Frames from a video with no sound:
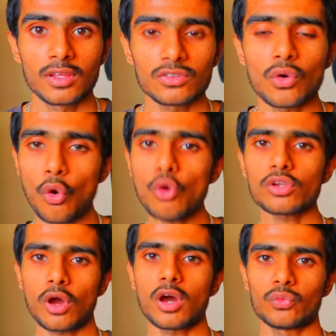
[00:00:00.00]
So
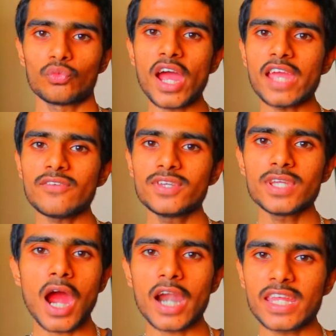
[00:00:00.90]
hold on, why
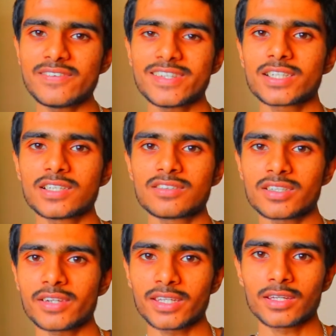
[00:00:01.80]
we are even
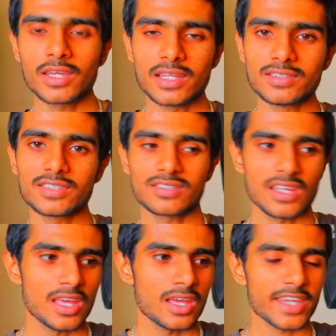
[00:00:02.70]
considering this
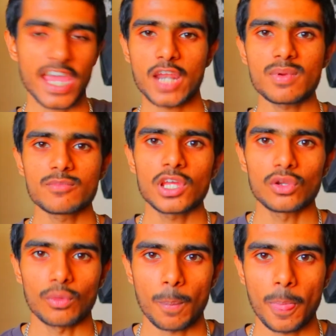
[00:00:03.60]
cadmium
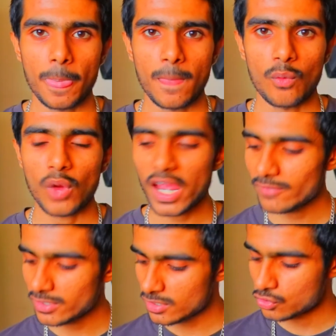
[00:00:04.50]
yellow? Why we just